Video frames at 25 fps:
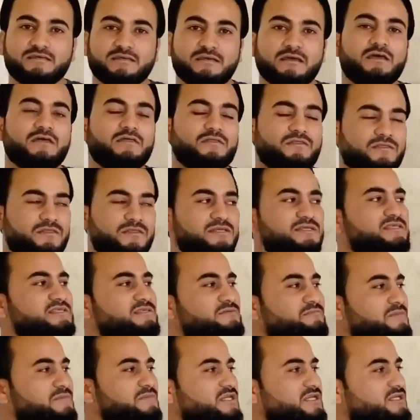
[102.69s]
This
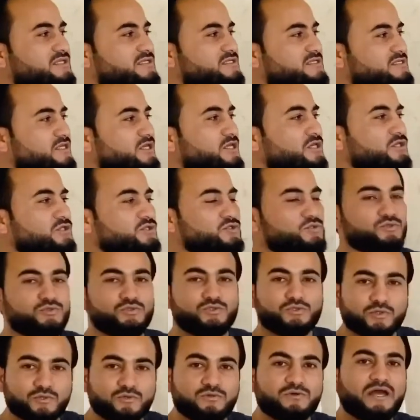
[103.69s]
means you
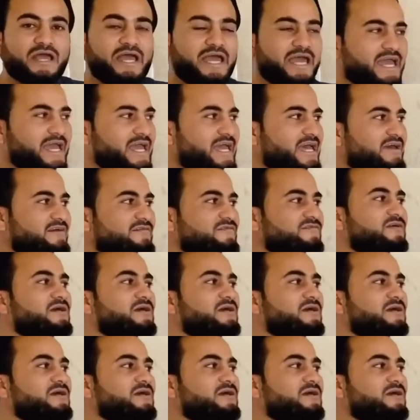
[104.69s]
don't have